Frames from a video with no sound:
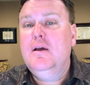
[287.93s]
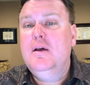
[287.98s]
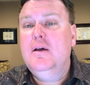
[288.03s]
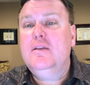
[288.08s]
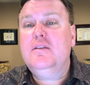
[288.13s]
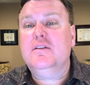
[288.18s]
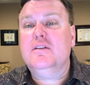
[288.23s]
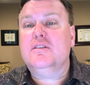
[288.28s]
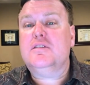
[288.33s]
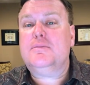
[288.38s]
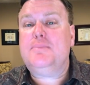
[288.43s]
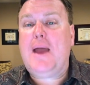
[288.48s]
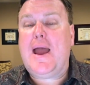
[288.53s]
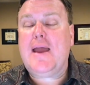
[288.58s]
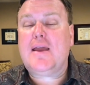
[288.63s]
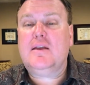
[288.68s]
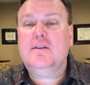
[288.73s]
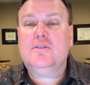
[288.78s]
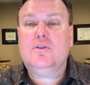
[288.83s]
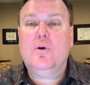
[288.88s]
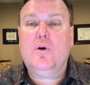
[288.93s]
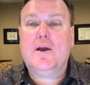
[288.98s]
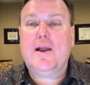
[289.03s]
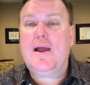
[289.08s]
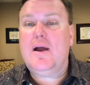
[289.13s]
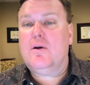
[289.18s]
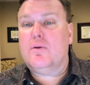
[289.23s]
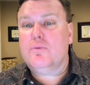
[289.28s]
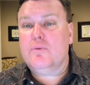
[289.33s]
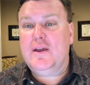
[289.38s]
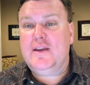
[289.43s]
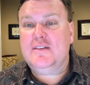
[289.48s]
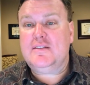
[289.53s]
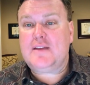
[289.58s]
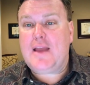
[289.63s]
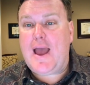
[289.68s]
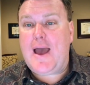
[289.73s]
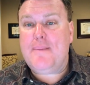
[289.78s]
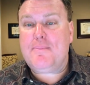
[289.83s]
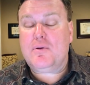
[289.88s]
So the SPAC has gone out, raised
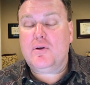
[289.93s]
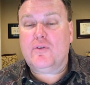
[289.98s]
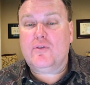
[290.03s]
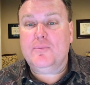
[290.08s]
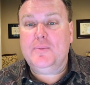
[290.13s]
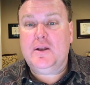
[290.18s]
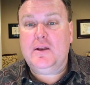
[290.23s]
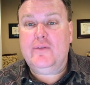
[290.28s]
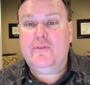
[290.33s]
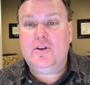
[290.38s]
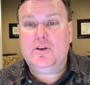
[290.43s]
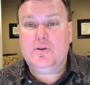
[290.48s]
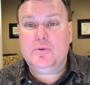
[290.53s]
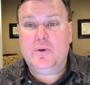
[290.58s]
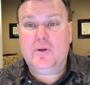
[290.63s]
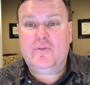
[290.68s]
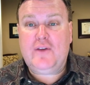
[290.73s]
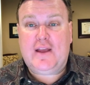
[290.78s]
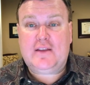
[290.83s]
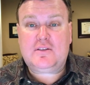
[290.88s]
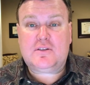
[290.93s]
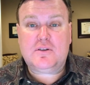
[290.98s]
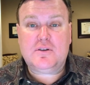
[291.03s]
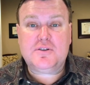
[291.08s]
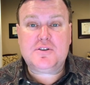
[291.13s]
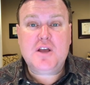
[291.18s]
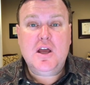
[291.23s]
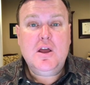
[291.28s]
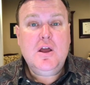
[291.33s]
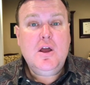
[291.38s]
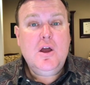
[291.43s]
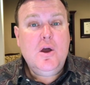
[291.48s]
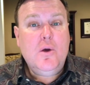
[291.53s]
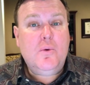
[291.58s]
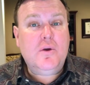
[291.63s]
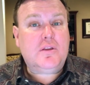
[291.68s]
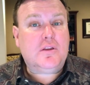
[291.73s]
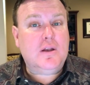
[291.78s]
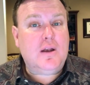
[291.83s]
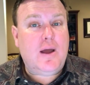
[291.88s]
capital from individual investors
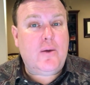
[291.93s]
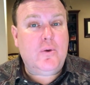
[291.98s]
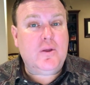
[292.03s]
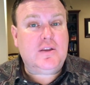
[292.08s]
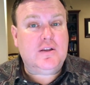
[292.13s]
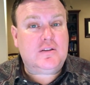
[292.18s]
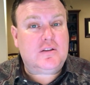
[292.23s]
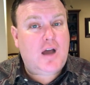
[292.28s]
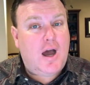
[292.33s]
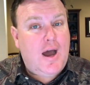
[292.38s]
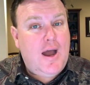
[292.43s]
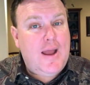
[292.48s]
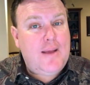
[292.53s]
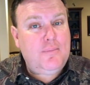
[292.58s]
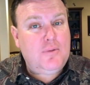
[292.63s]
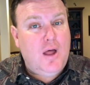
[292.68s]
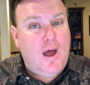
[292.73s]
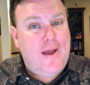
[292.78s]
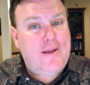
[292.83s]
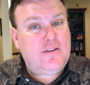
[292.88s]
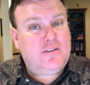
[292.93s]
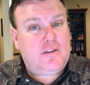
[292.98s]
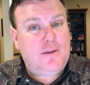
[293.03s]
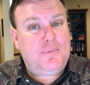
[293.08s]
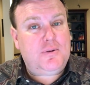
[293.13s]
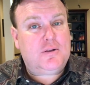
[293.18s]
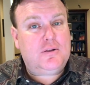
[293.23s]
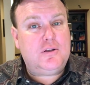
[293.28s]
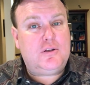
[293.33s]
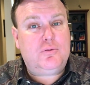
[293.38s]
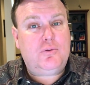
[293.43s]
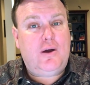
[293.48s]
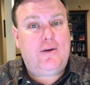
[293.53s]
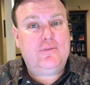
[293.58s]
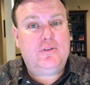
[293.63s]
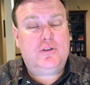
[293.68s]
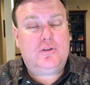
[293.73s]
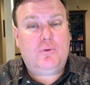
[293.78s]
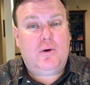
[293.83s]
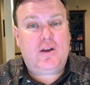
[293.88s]
with a timelines, typically 12
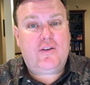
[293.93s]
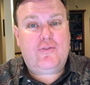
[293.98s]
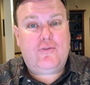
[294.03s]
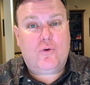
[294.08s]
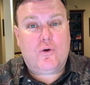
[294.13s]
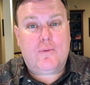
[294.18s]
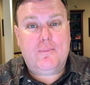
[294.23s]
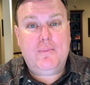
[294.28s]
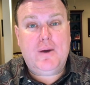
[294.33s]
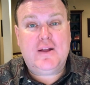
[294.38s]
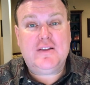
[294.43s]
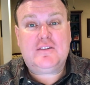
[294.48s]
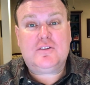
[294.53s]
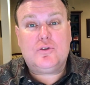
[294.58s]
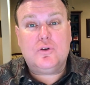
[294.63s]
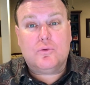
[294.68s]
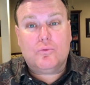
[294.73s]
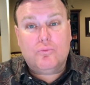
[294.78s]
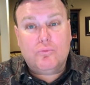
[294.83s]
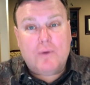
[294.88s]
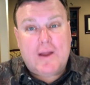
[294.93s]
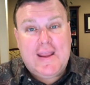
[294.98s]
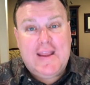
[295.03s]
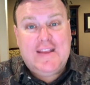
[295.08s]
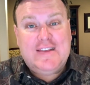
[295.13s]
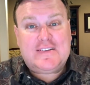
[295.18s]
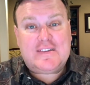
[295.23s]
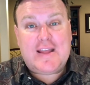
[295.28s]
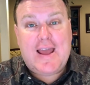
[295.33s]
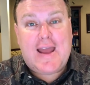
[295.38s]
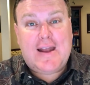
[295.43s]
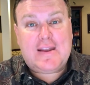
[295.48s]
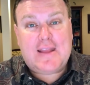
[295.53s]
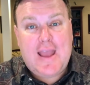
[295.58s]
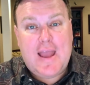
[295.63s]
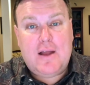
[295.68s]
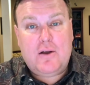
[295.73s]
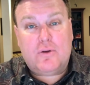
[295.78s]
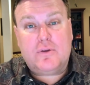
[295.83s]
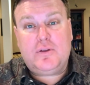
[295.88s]
to 24 months to raise that
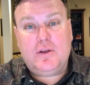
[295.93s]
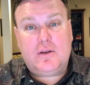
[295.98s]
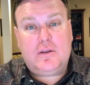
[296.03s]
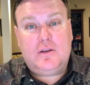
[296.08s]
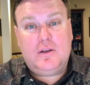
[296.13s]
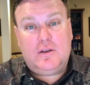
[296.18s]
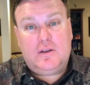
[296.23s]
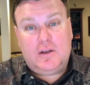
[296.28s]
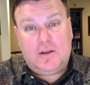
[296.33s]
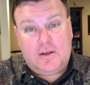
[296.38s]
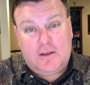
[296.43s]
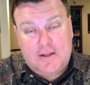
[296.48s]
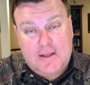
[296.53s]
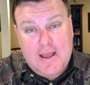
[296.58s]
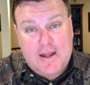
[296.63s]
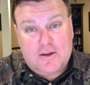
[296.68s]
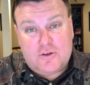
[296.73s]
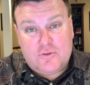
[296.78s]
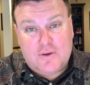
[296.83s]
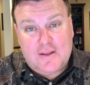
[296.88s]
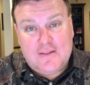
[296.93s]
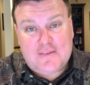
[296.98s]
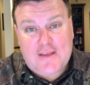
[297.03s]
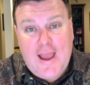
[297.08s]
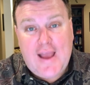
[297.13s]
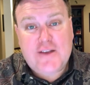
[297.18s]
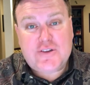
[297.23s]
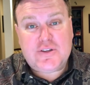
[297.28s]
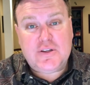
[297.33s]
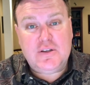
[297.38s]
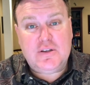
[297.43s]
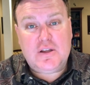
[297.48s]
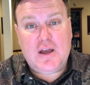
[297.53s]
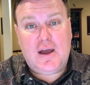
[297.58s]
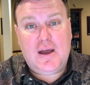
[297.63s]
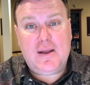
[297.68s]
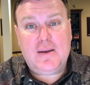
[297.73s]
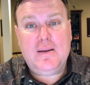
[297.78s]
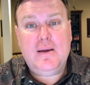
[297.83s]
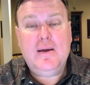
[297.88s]
or to get a transaction
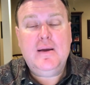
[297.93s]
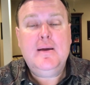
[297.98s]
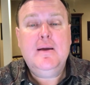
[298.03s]
done.